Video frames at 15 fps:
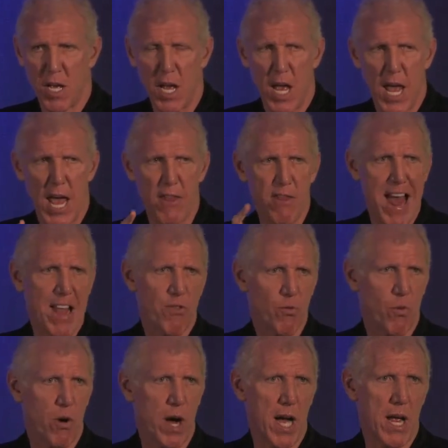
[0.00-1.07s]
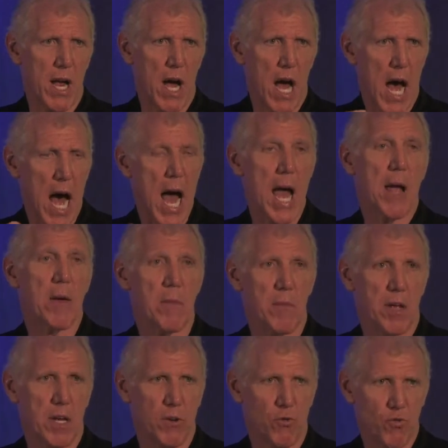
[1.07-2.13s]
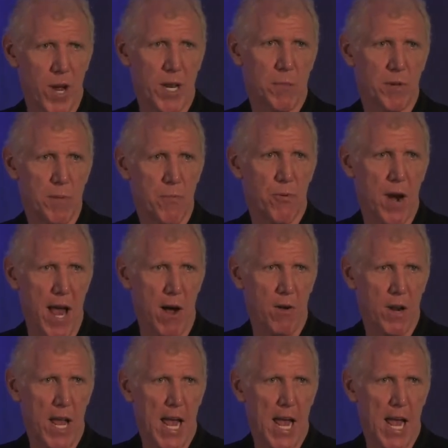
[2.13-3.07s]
And that's why I am incredibly proud